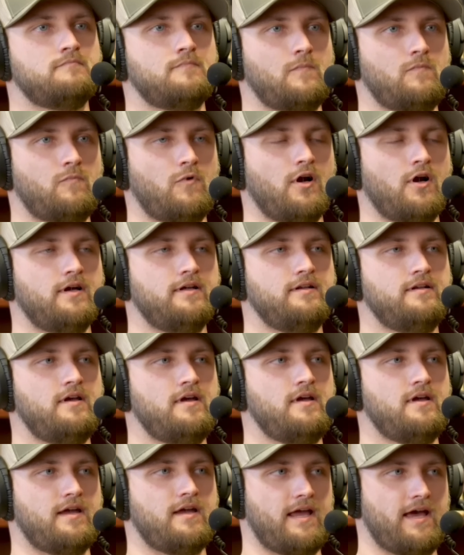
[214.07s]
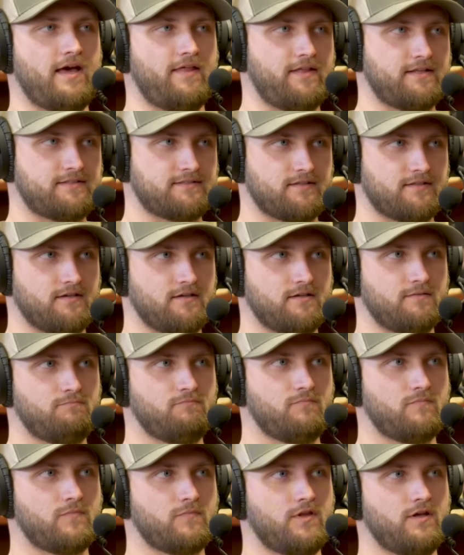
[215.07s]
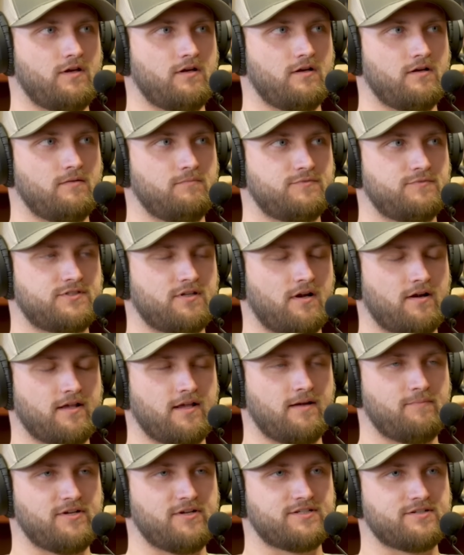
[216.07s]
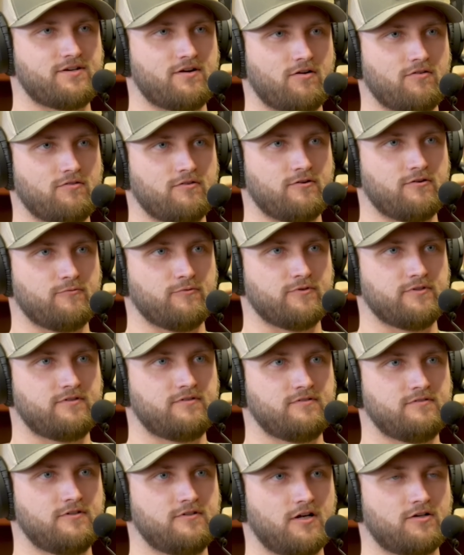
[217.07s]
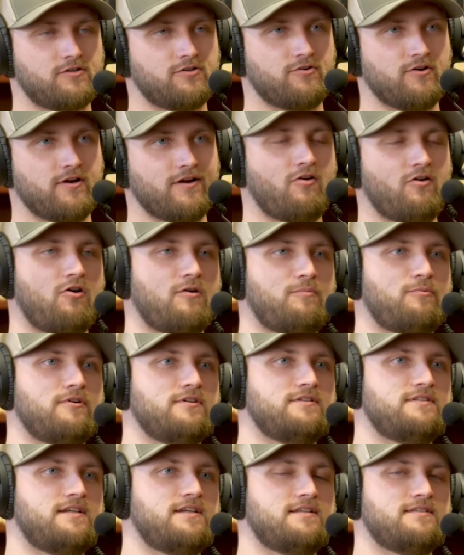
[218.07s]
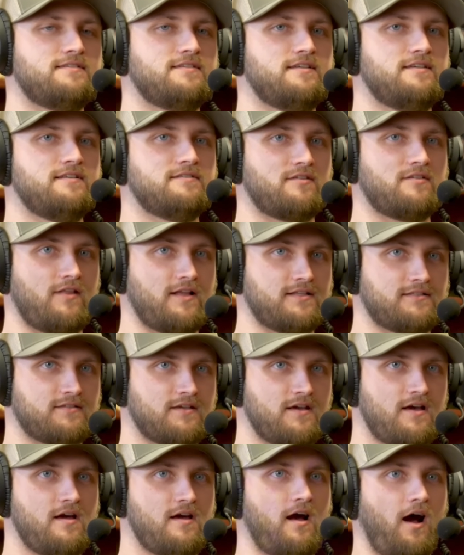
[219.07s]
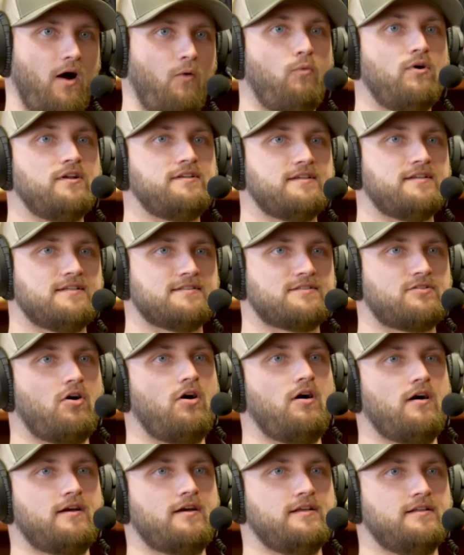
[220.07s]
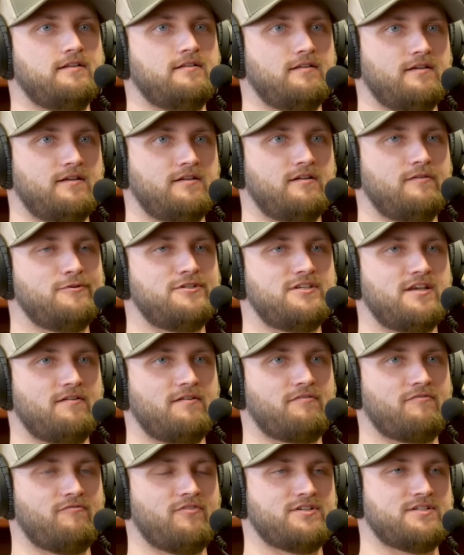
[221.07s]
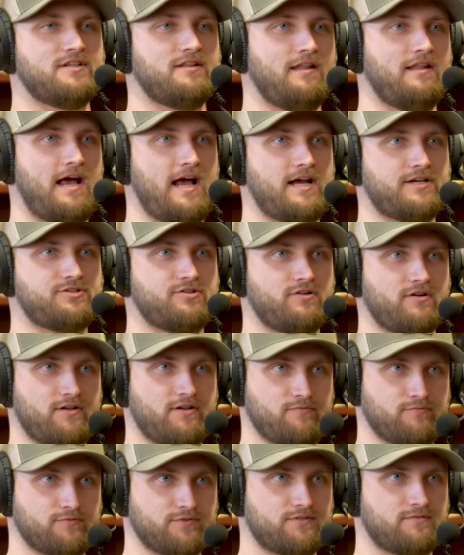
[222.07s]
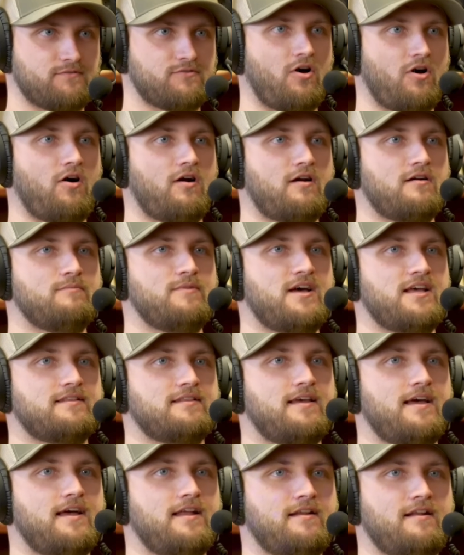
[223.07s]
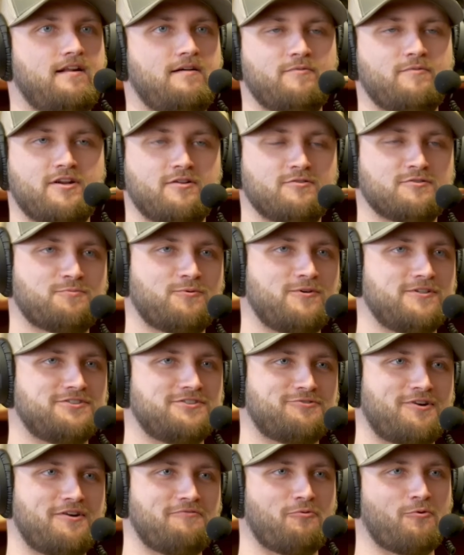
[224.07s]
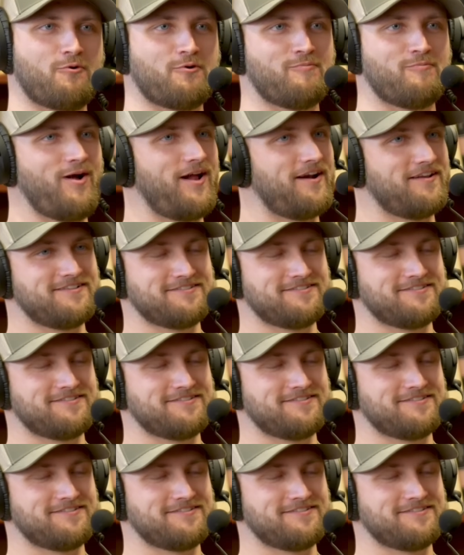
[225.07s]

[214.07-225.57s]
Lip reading: Right. Yeah. And that's the study I mentioned earlier with Dr. Craig Harper in Tennessee. So I went to his talk at the NWTF convention last year and he was talking about that. And I mean, mm-hmm. he was pretty straightforward about it.